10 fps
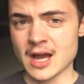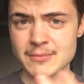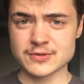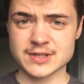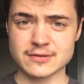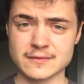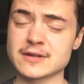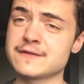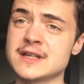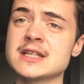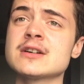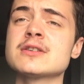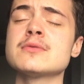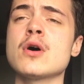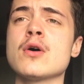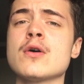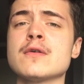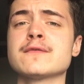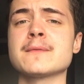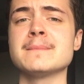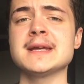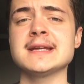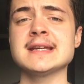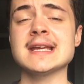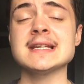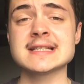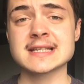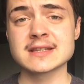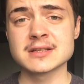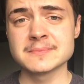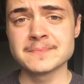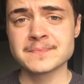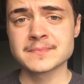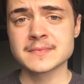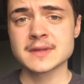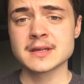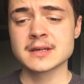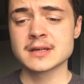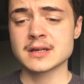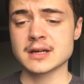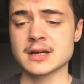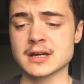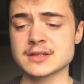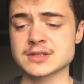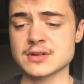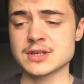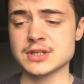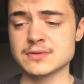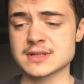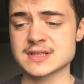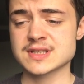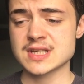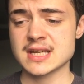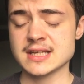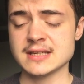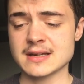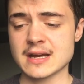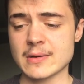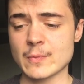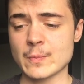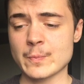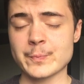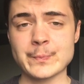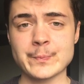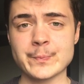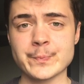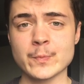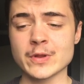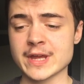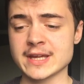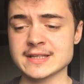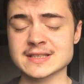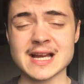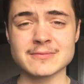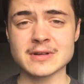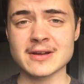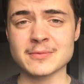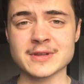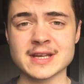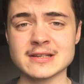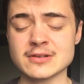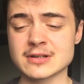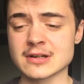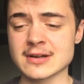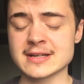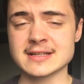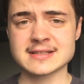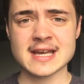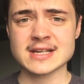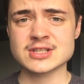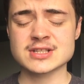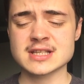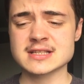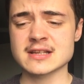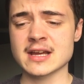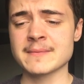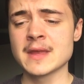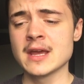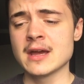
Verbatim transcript: I'm also going to run a video of me eating them so that you can see what they sound like, what they look like, textures, things like that.